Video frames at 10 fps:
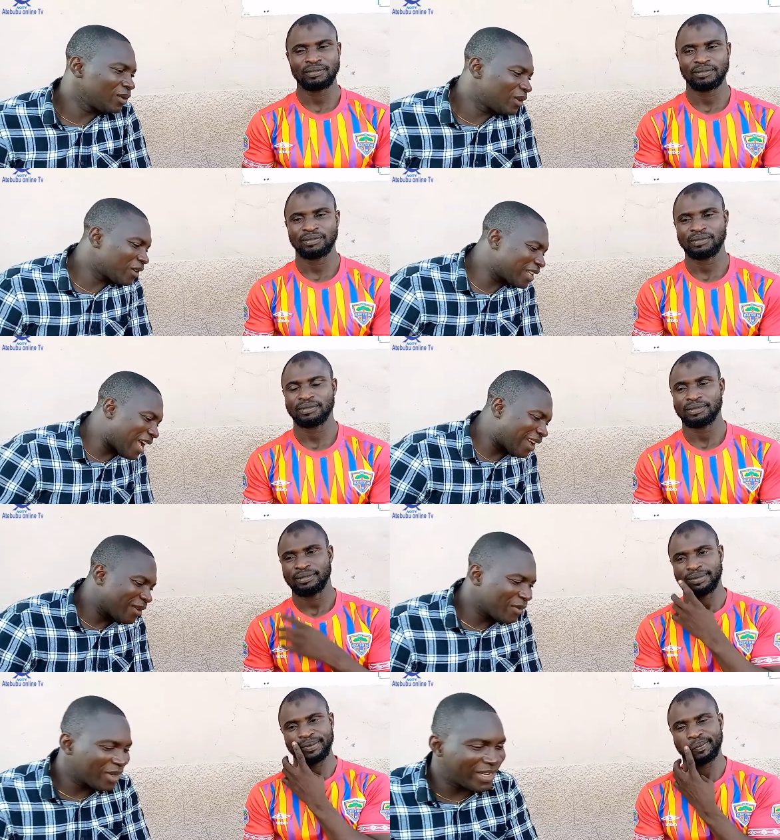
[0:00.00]
Speaker 1: Doctor,
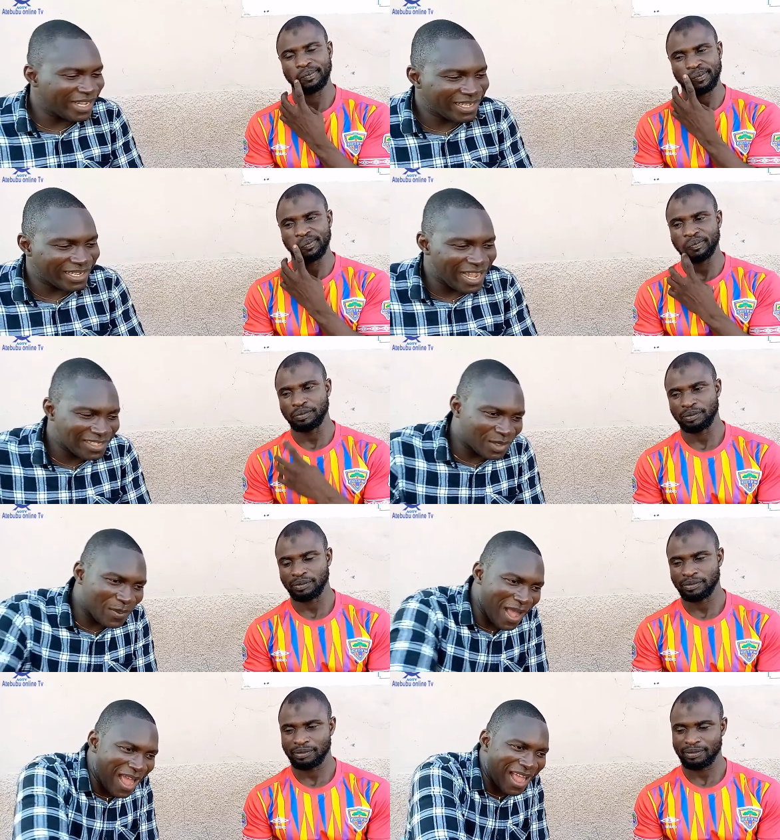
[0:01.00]
with the
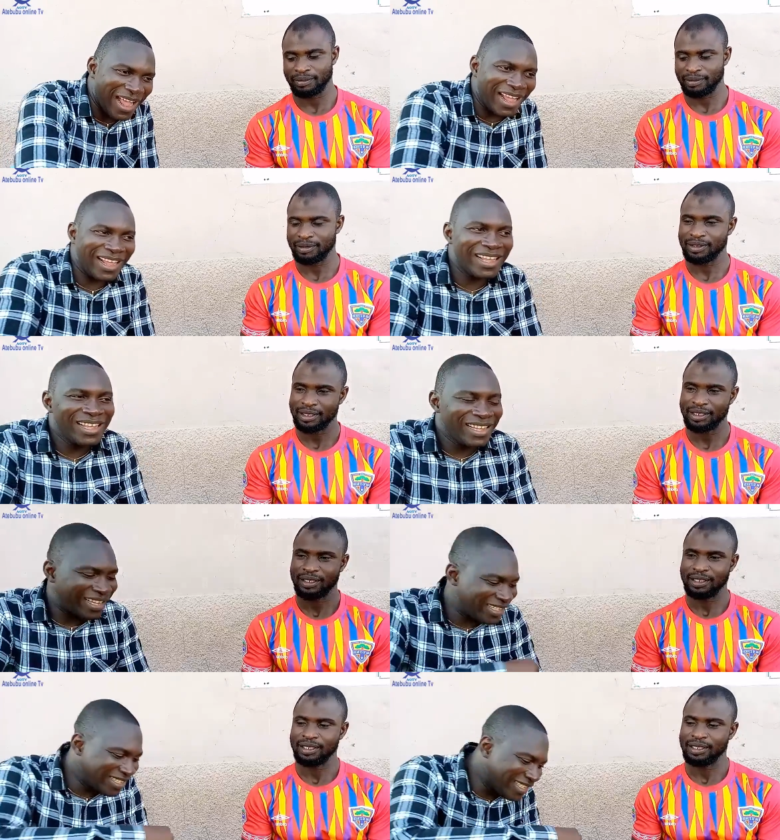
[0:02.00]
Dasepa,
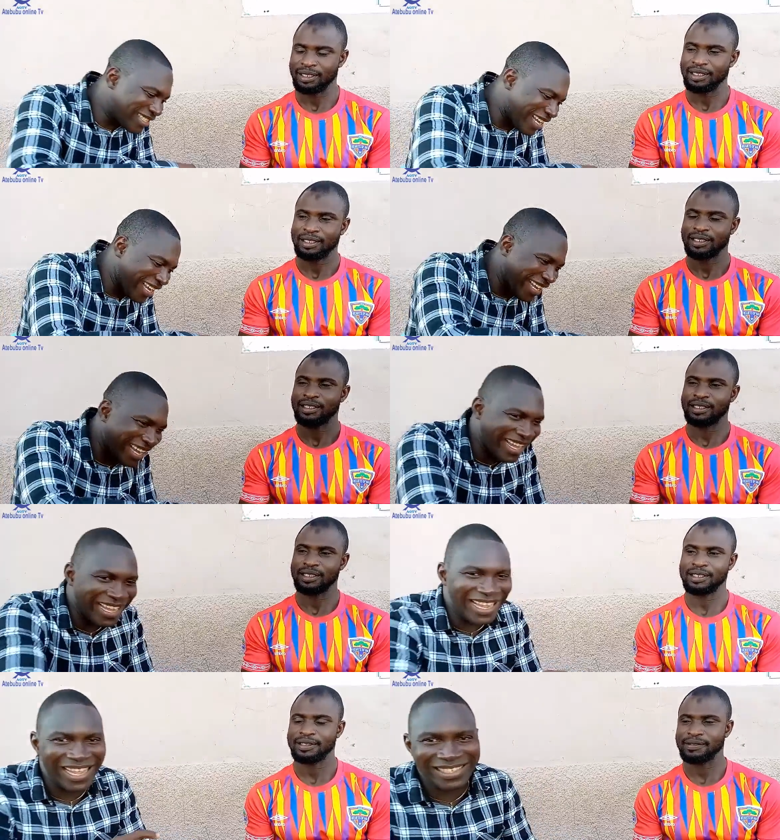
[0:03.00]
a G D S,
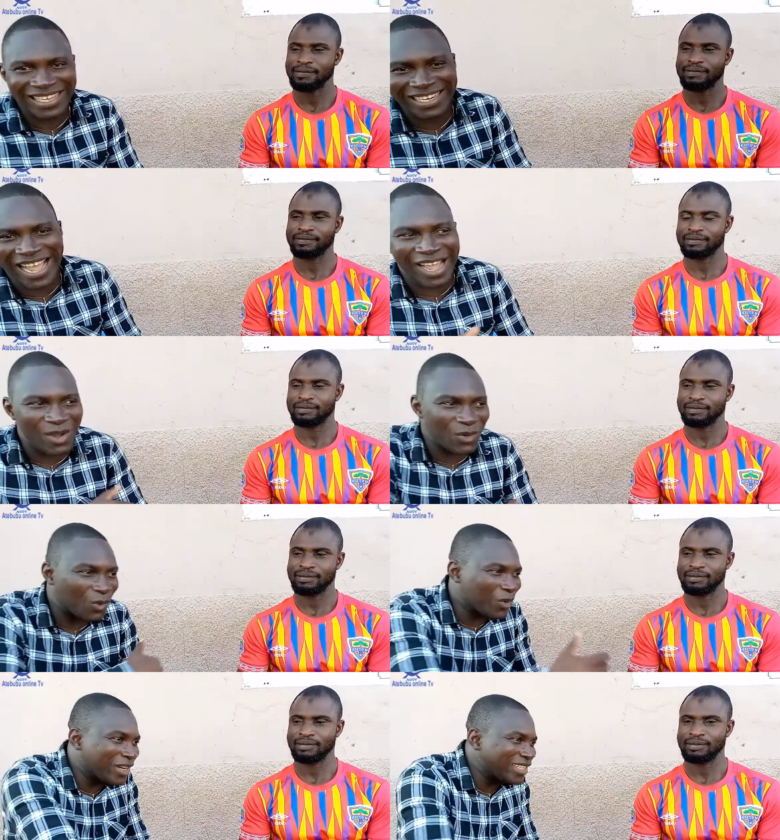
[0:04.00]
Senia and
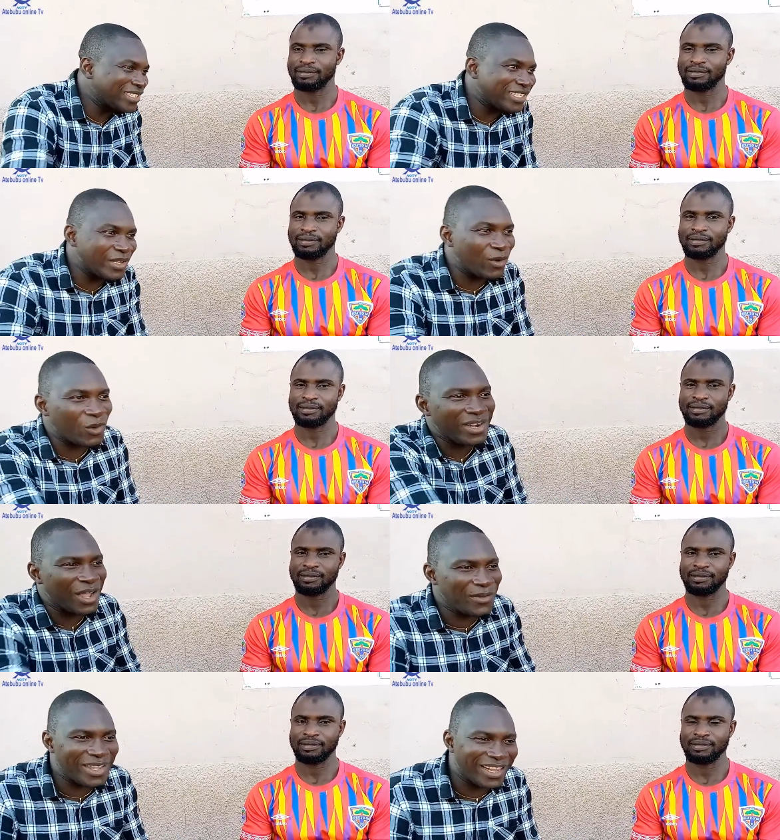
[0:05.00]
Commonis is a conner.
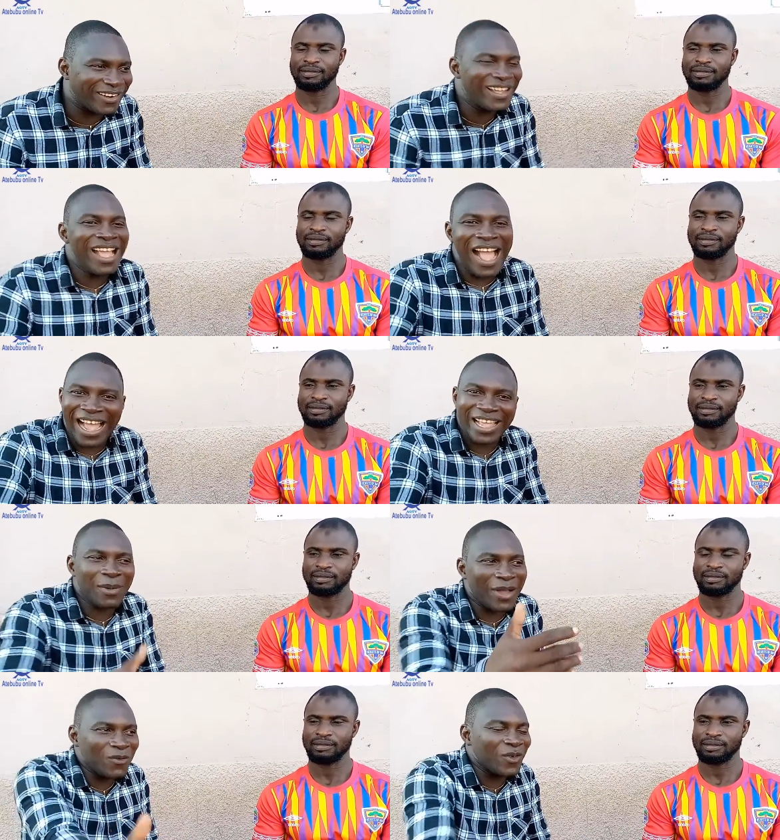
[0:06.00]
I
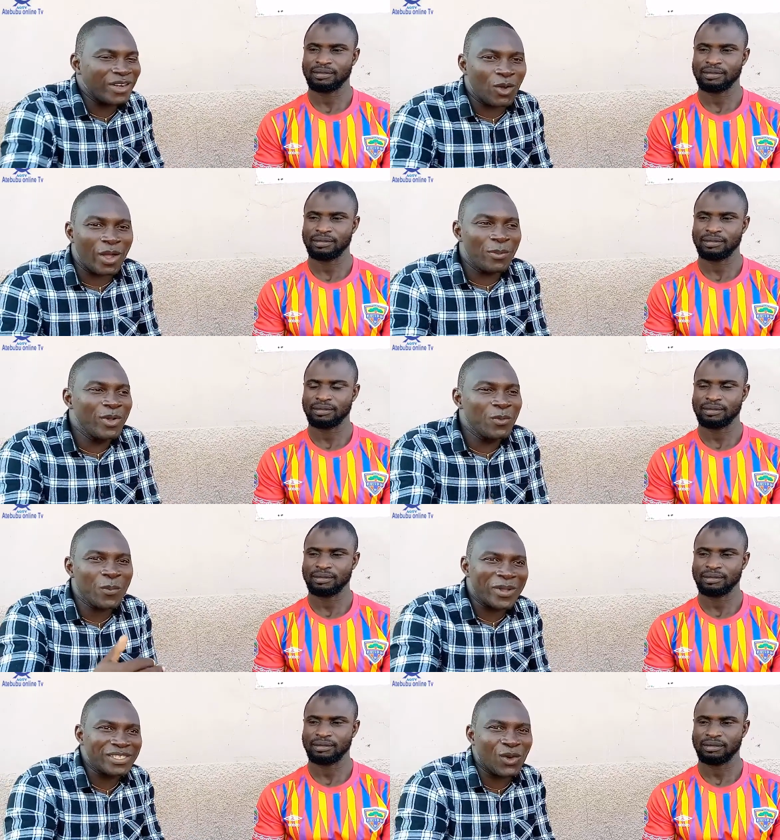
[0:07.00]
am for the Bimo
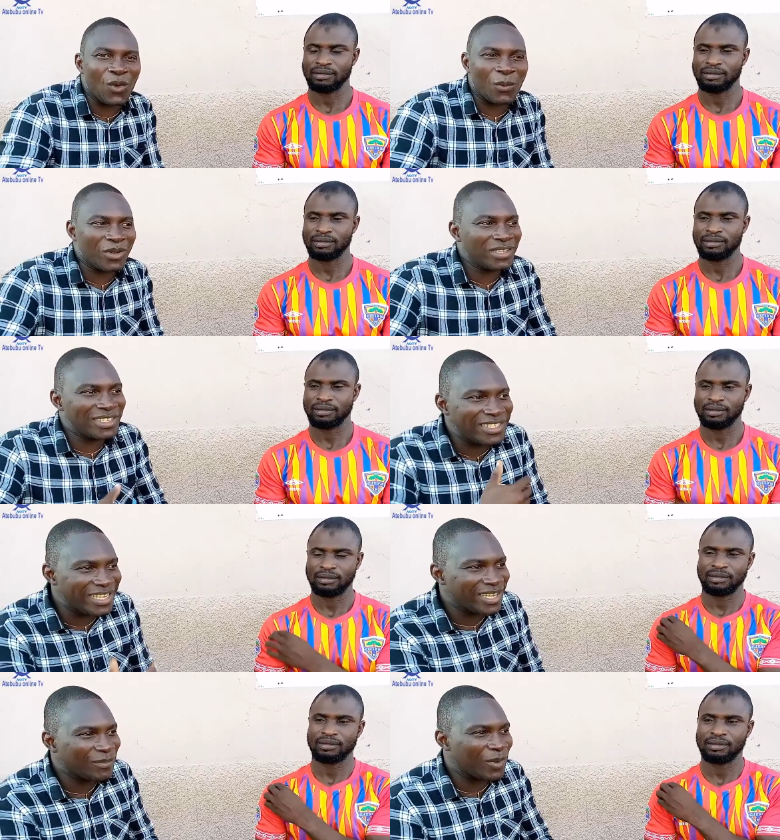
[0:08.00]
Pesa or
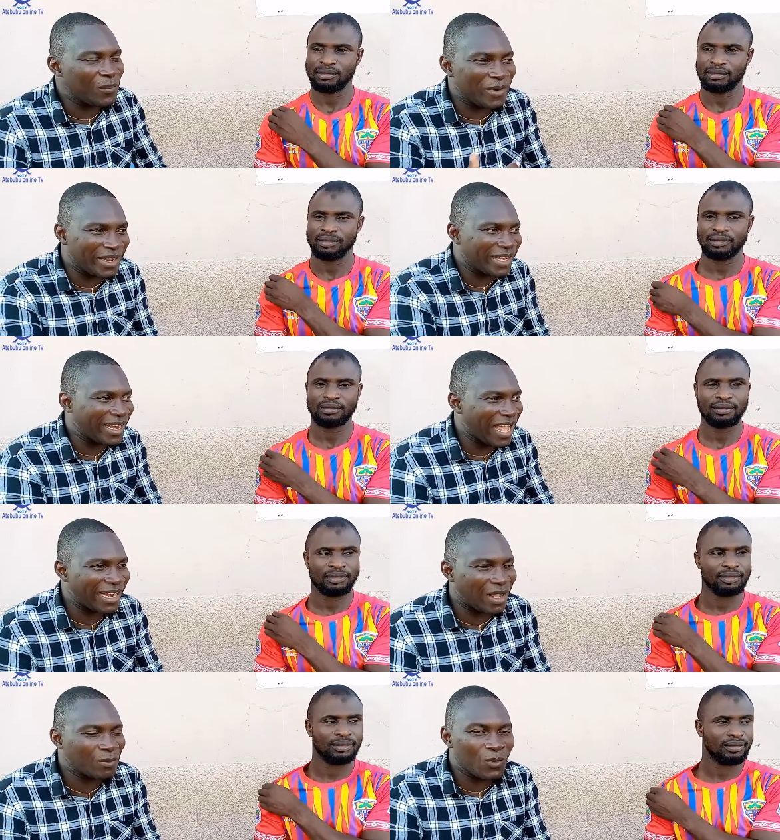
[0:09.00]
Monte Bibrina,
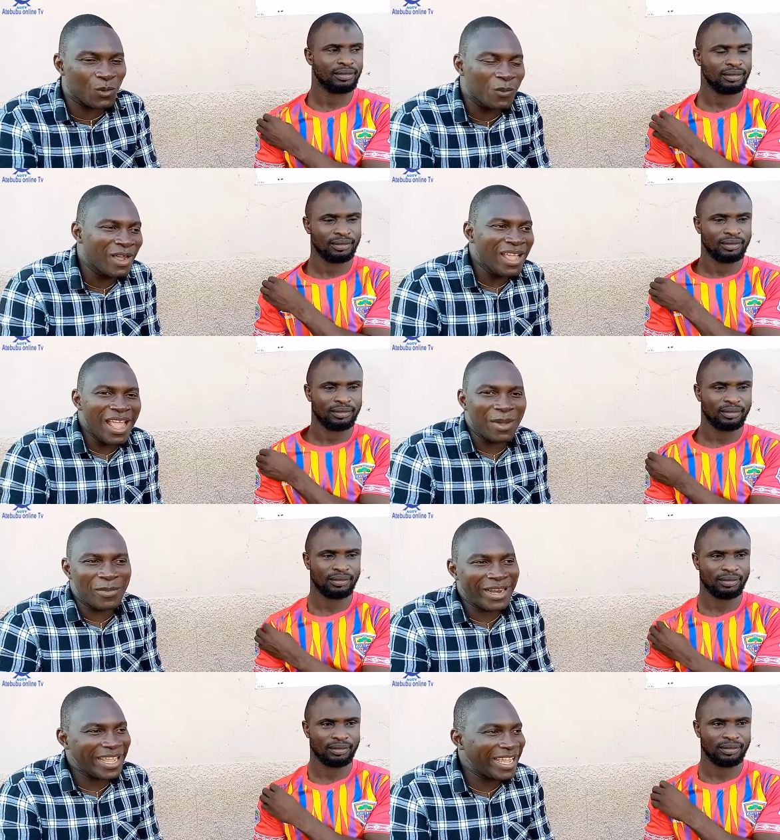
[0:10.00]
and I'm
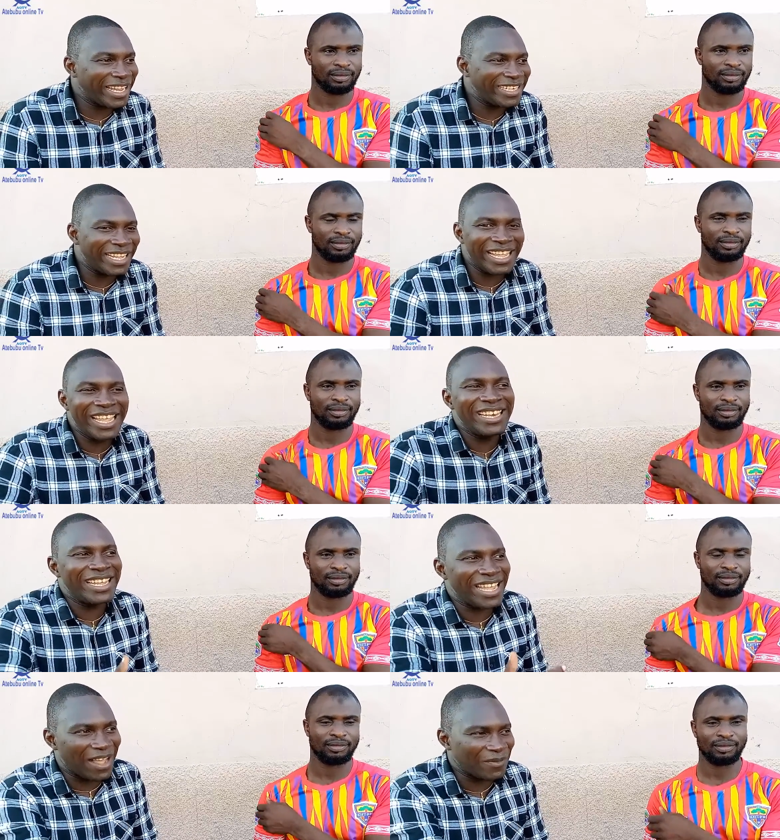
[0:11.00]
Emre Edian in
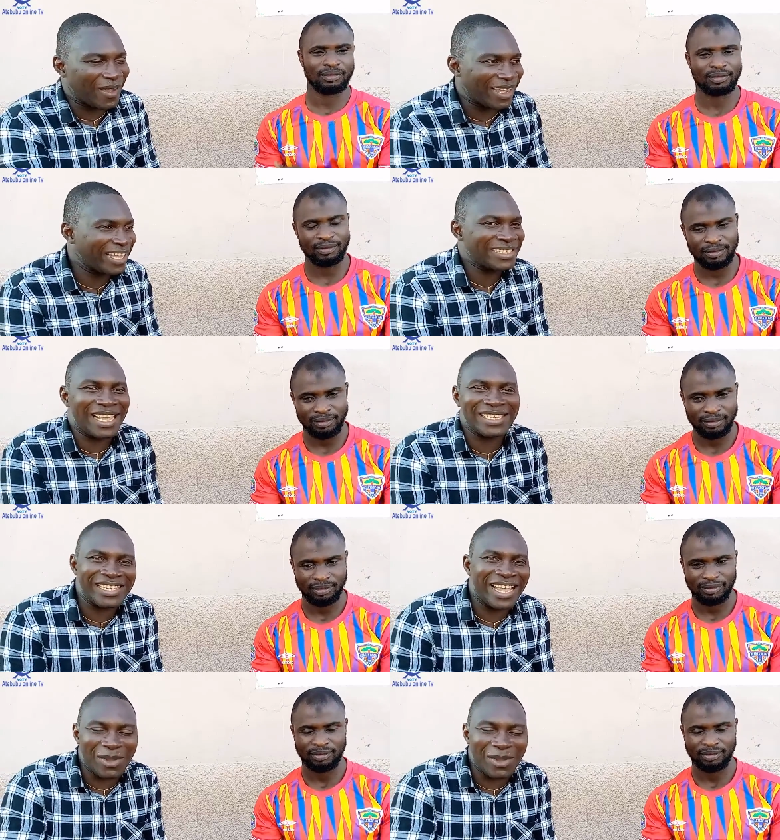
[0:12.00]
the Alpha, as I said,